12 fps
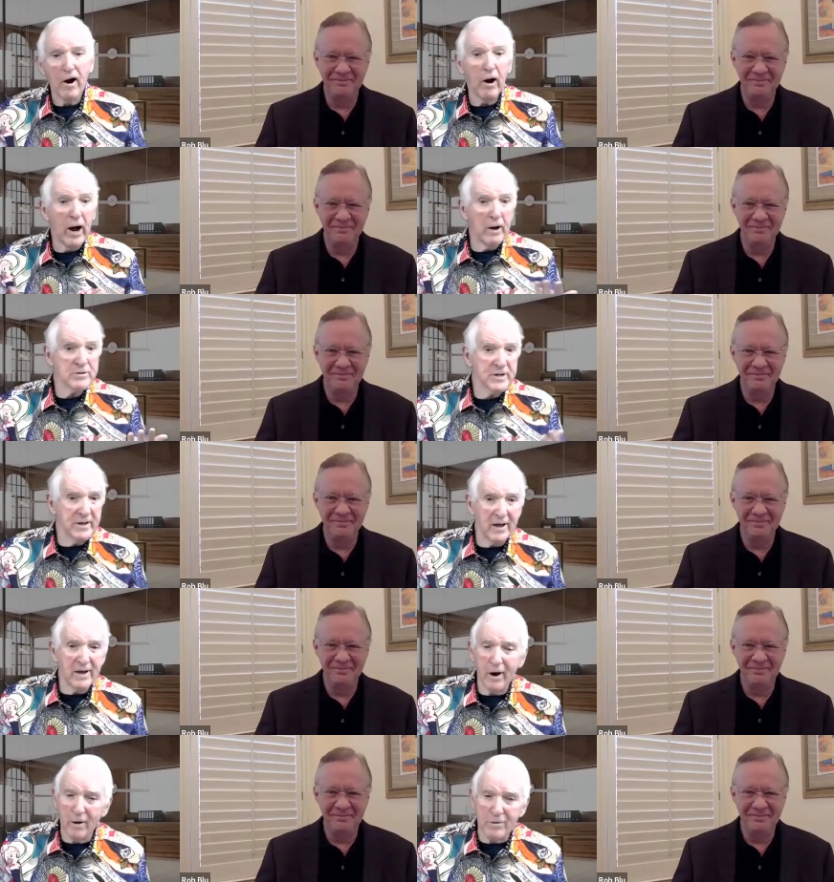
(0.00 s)
Speaker 1: All right, so
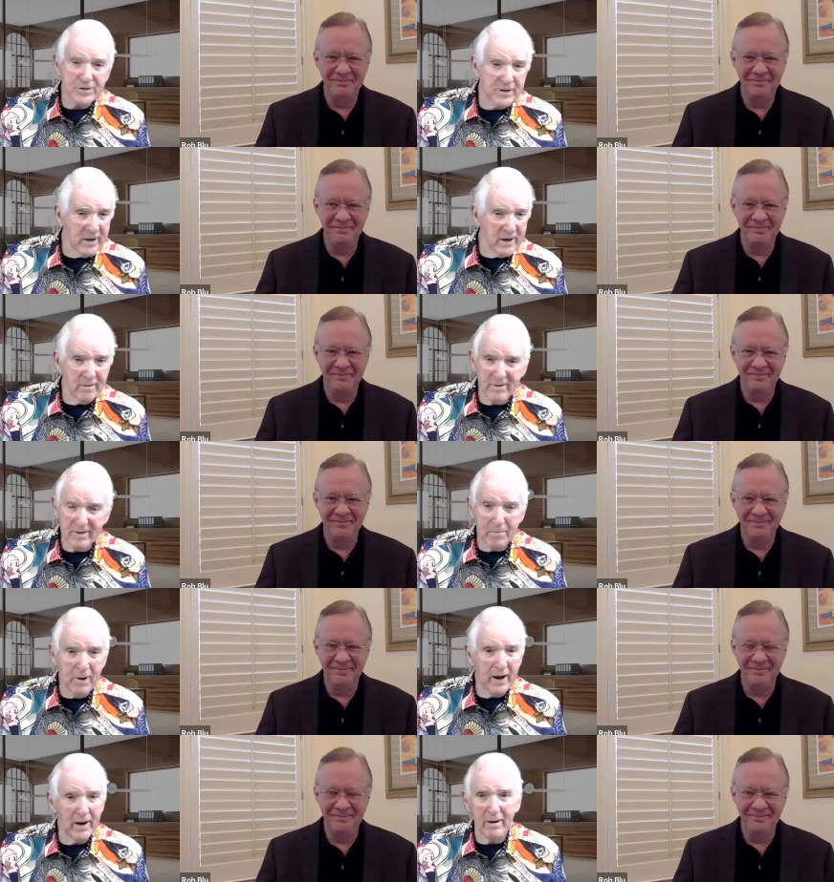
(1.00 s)
there you go. So they
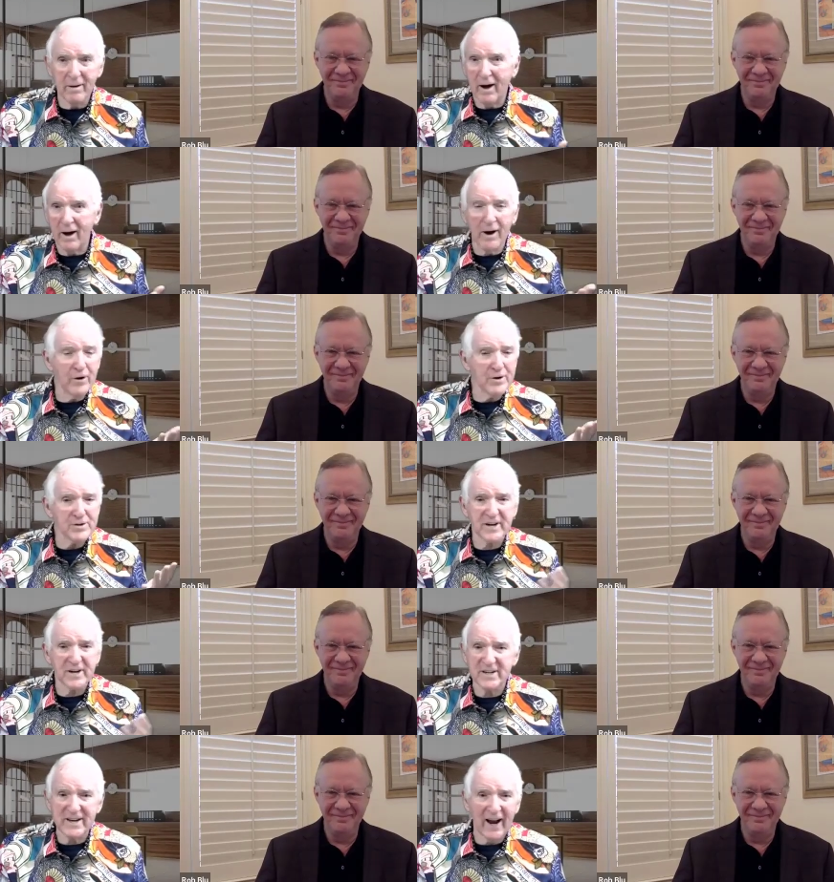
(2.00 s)
made
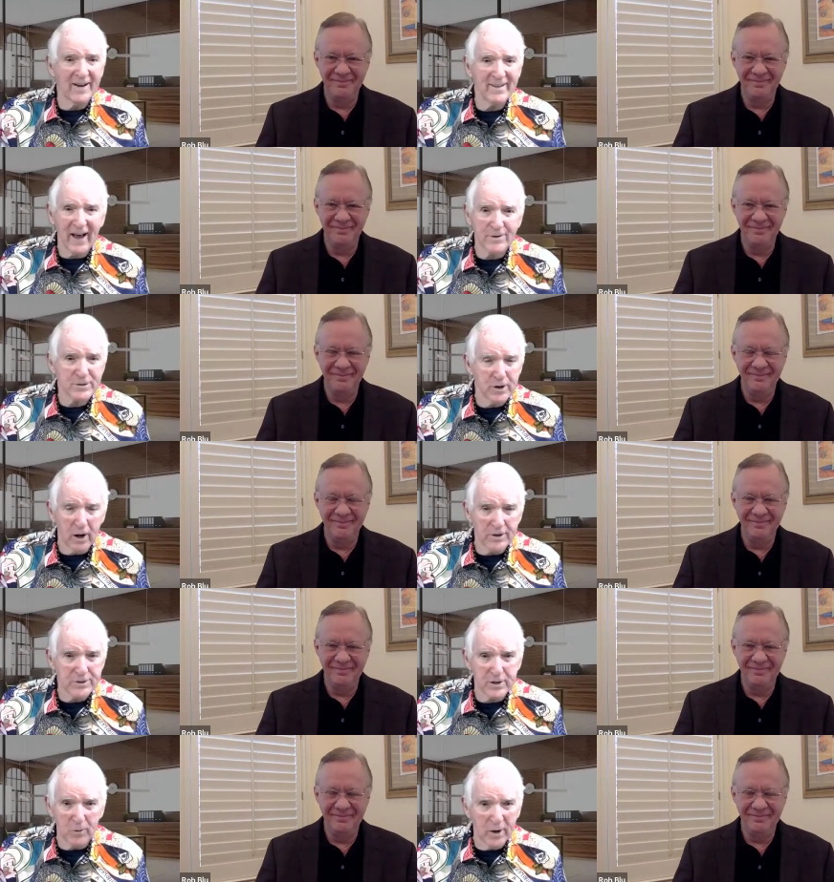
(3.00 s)
$169,000
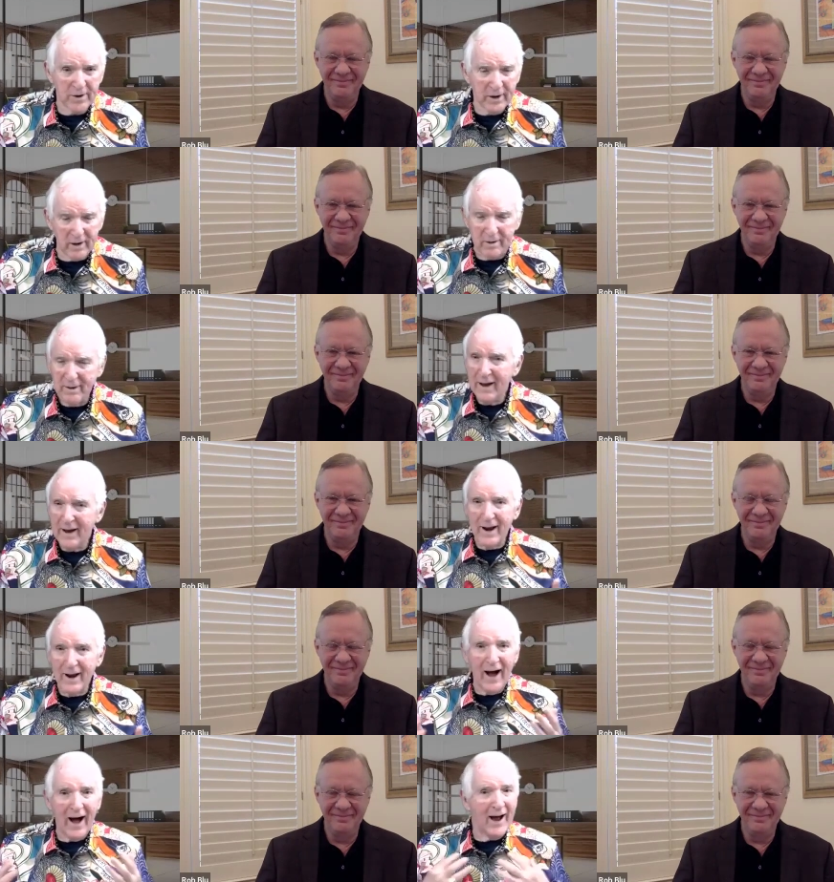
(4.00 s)
on one deal.
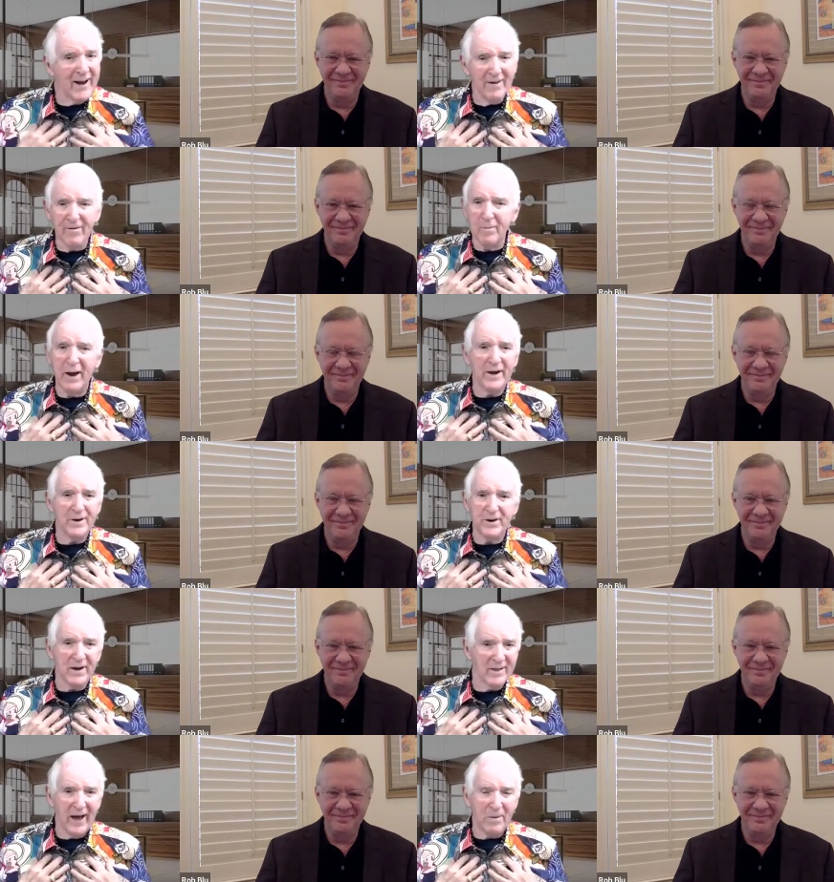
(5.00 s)
Now, I never made
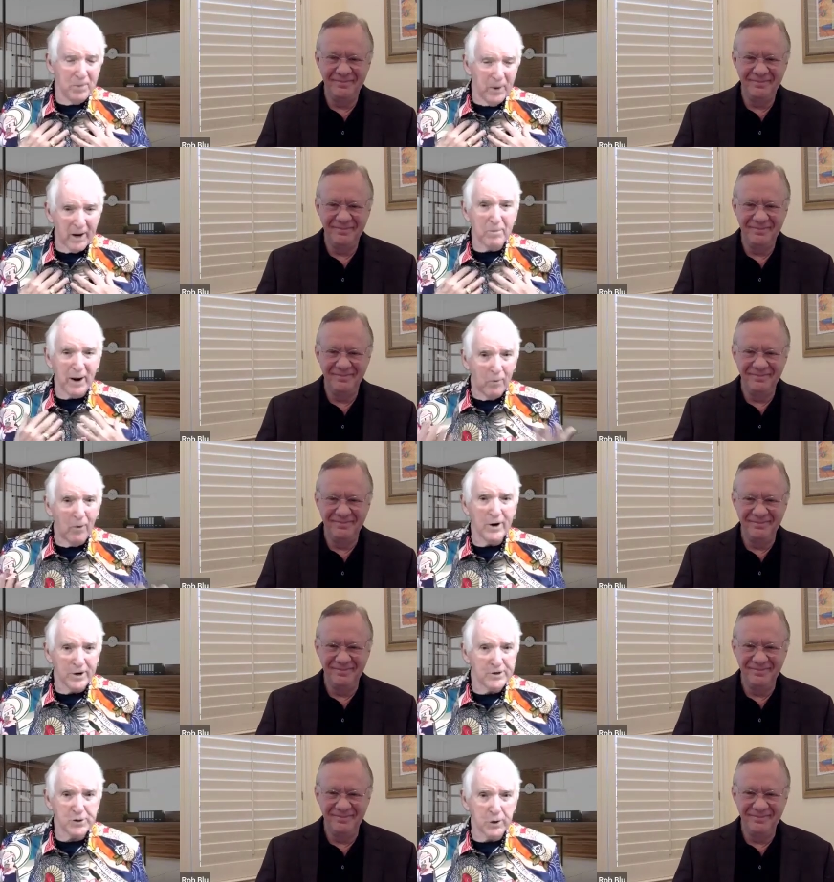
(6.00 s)
a deal that big, but I
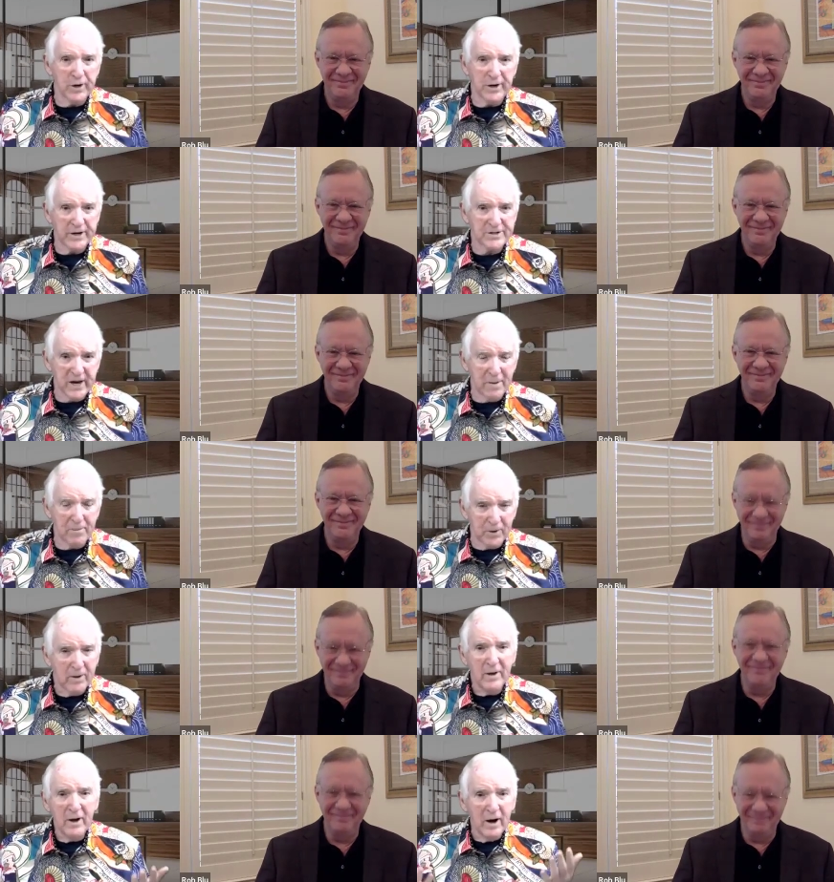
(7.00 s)
wanted to show you an
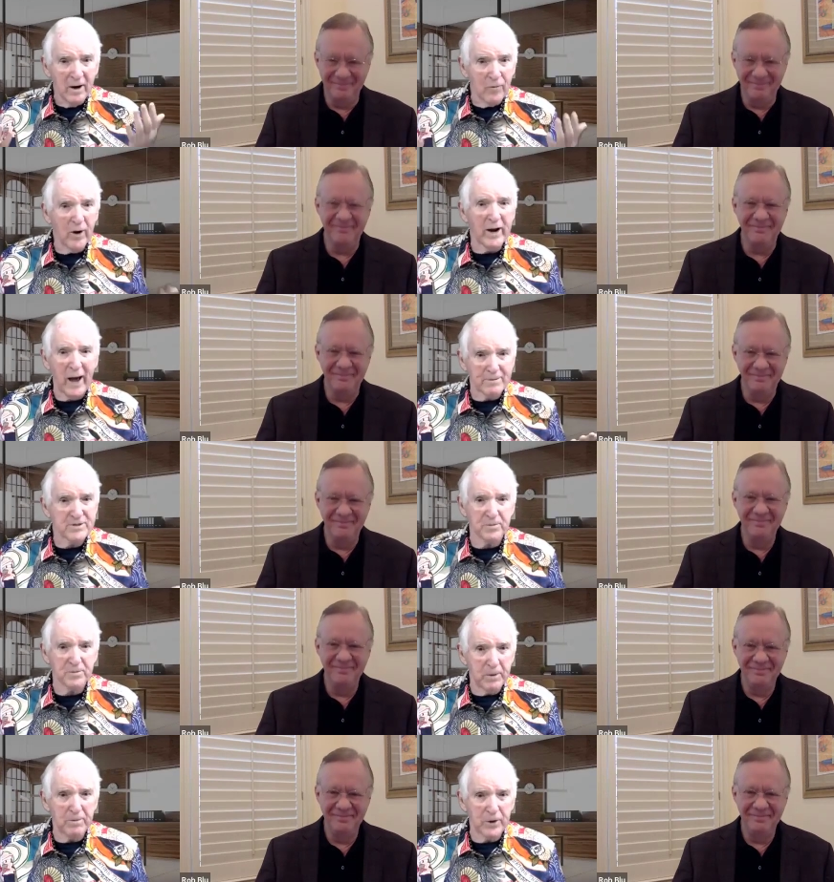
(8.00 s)
example of what
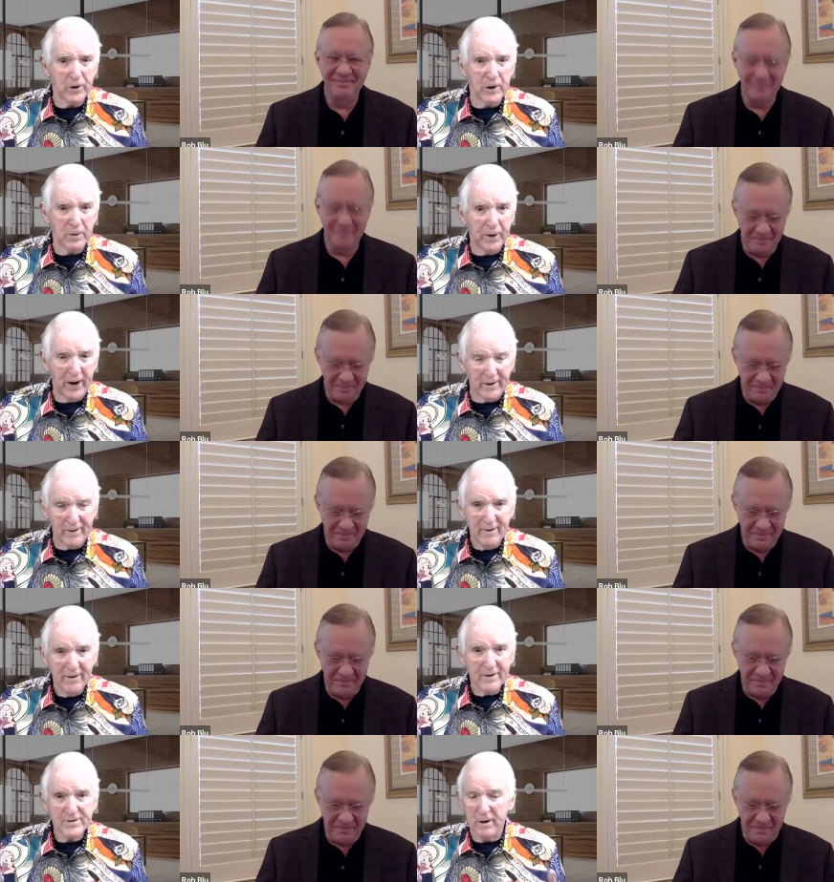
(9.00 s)
happens if people don't get
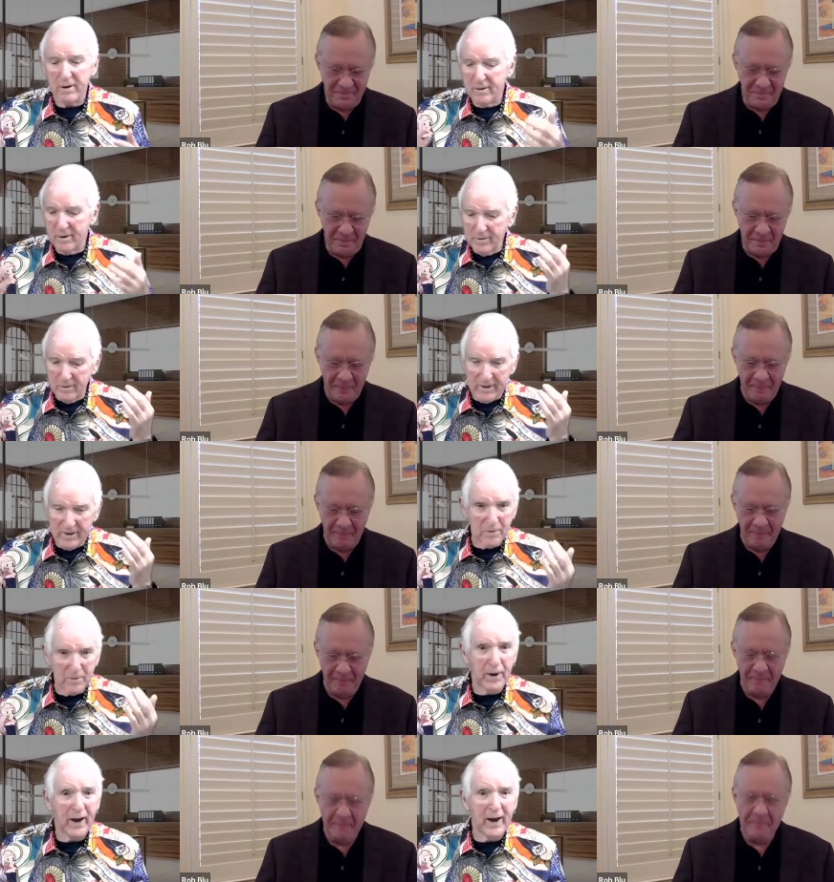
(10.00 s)
paid. So you
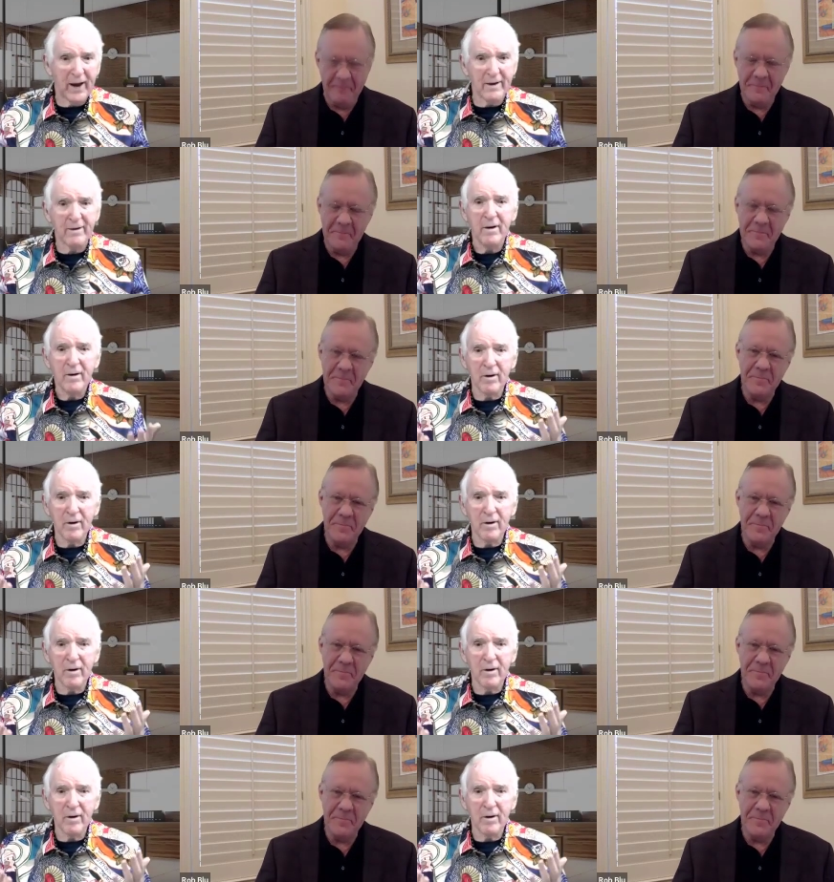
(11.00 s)
either get paid